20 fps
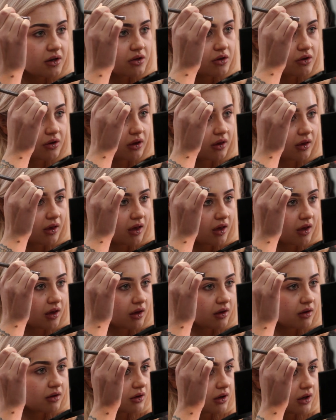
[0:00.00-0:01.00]
you can
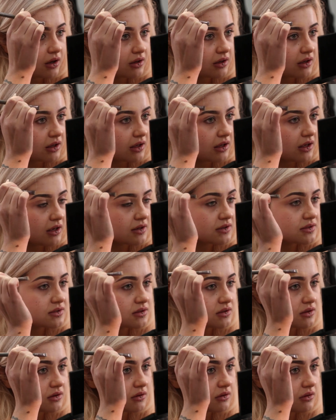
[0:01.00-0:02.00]
get a
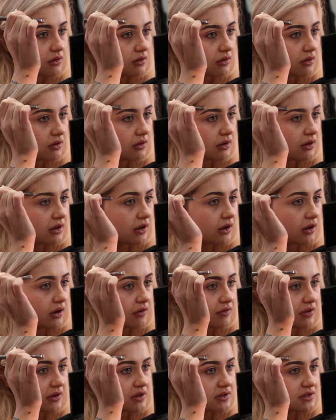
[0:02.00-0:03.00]
nice layer
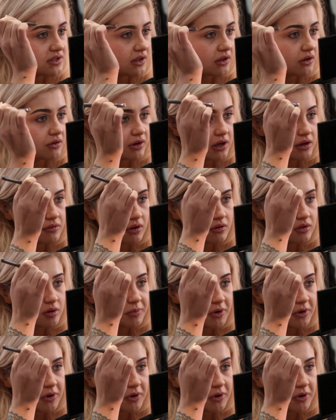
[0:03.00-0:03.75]
of the concealer right round the